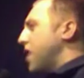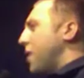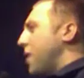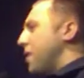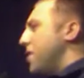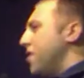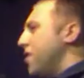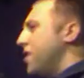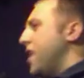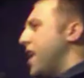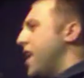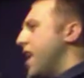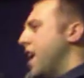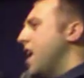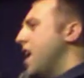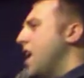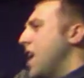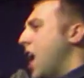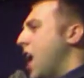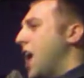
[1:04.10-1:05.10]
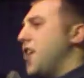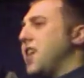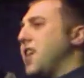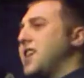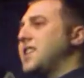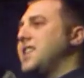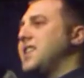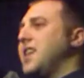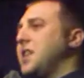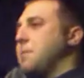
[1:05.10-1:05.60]
going on here. And I
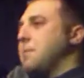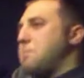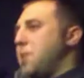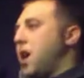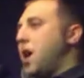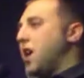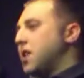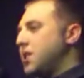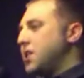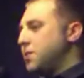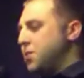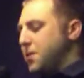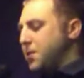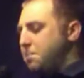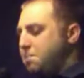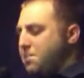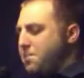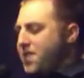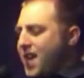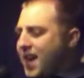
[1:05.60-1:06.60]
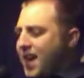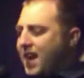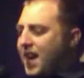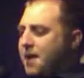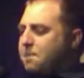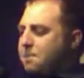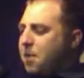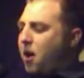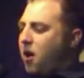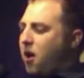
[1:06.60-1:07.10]
could see the bus was
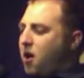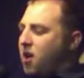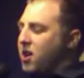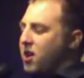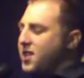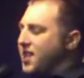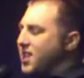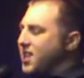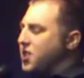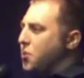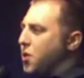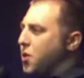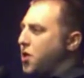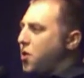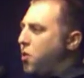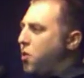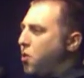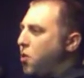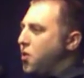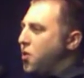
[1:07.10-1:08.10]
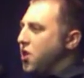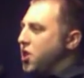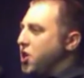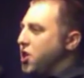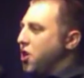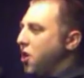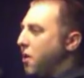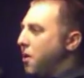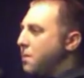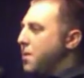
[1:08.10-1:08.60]
neatly parked into a corner
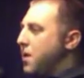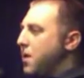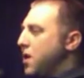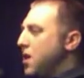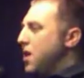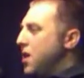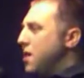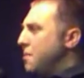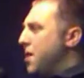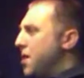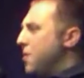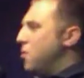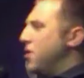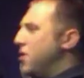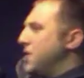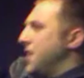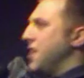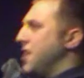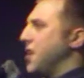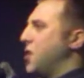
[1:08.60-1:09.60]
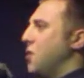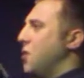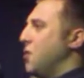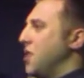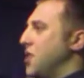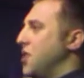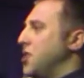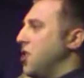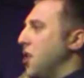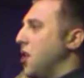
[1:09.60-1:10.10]
shop. But it wasn't a
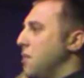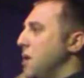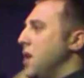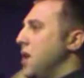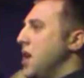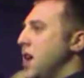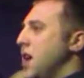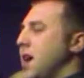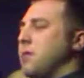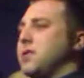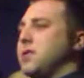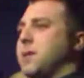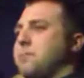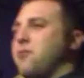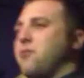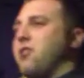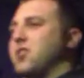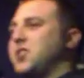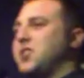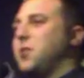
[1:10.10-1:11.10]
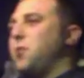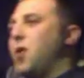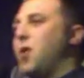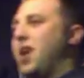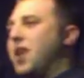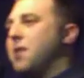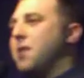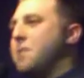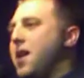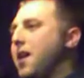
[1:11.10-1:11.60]
corner shop. It was a branch of
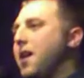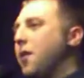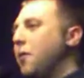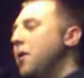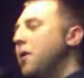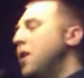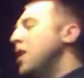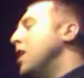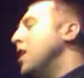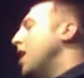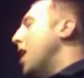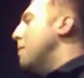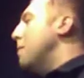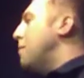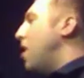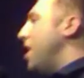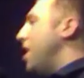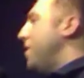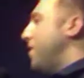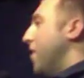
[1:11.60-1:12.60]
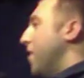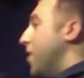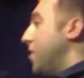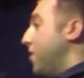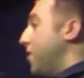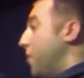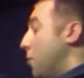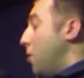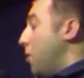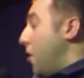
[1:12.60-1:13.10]
William Hill. And my
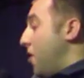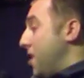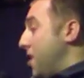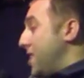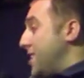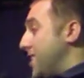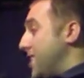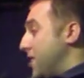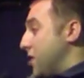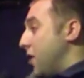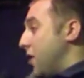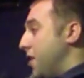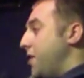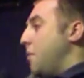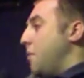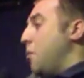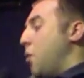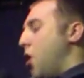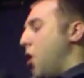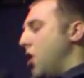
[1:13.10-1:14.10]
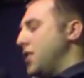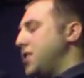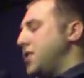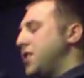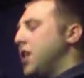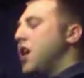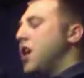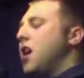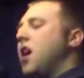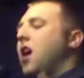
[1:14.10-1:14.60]
first thought, honest to God, was,
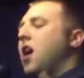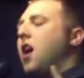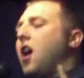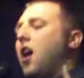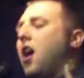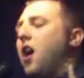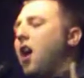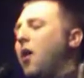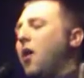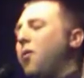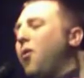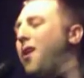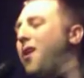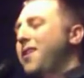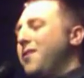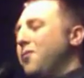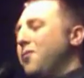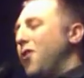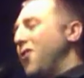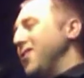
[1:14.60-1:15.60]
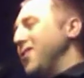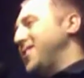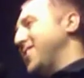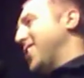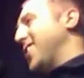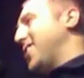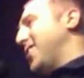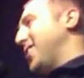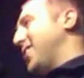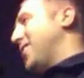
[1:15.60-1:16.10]
I wonder what odds
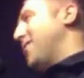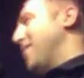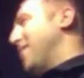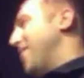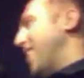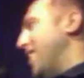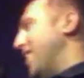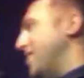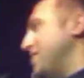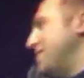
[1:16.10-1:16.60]
I could have got on that.